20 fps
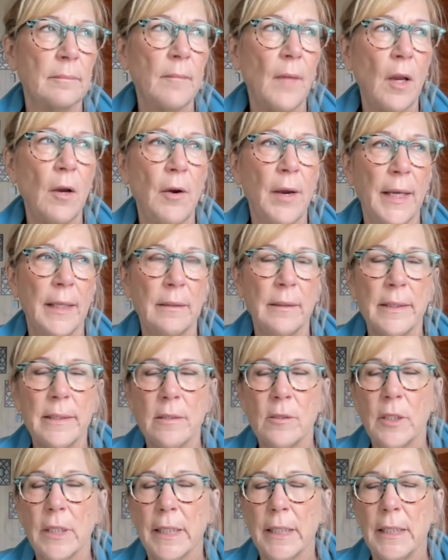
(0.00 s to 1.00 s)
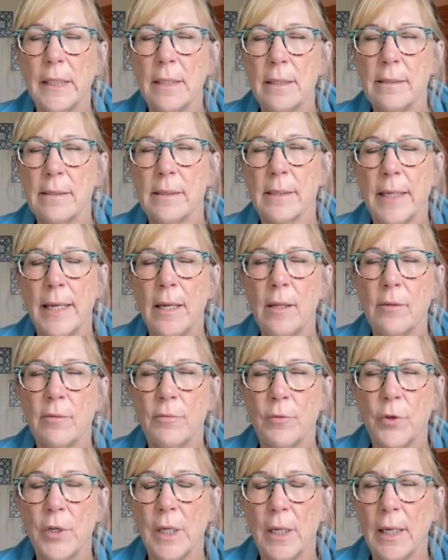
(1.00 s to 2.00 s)
All right, let's look into this
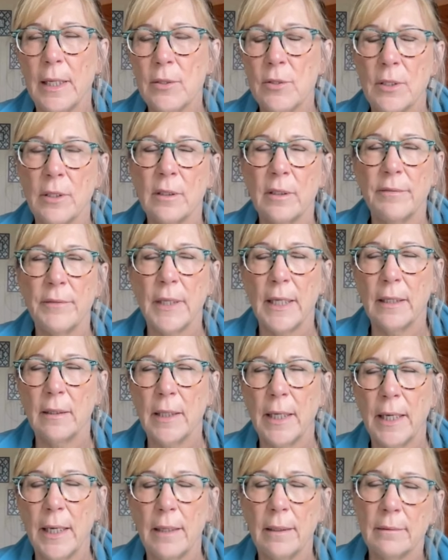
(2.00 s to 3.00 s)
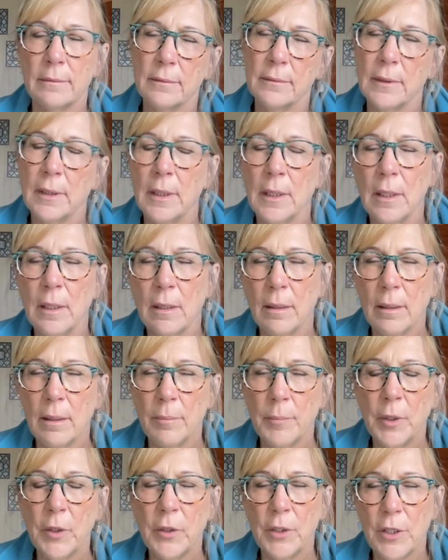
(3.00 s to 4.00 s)
California. I used to live in LA a
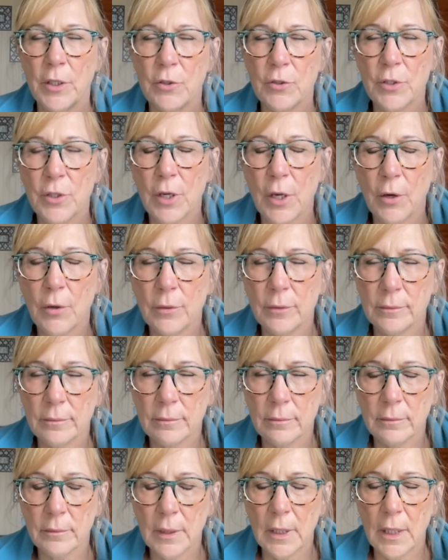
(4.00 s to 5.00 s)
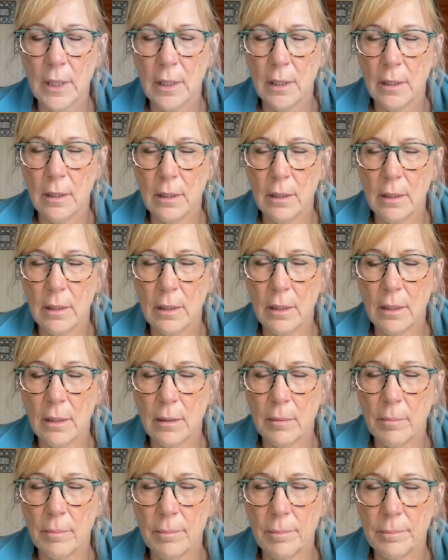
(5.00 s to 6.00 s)
million years ago.
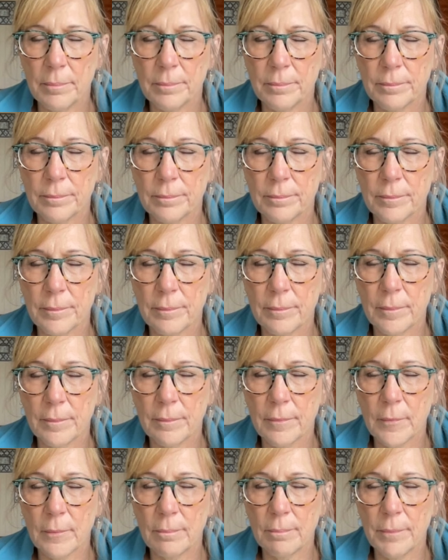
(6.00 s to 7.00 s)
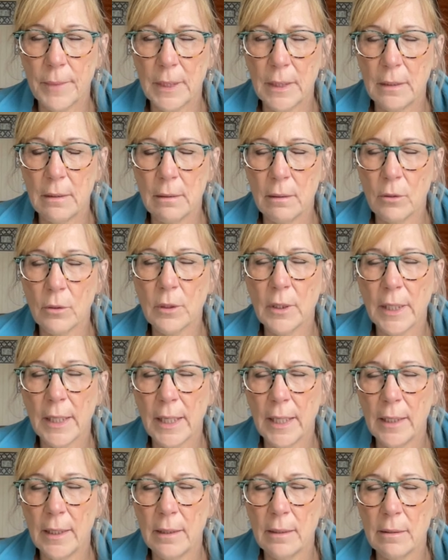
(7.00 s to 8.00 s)
Um, mid early
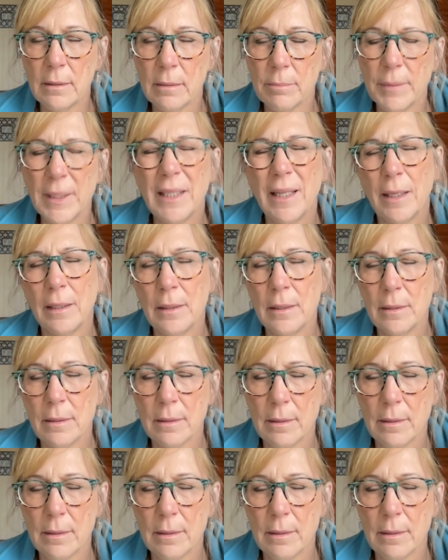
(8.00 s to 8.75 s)
80s, mid 80s.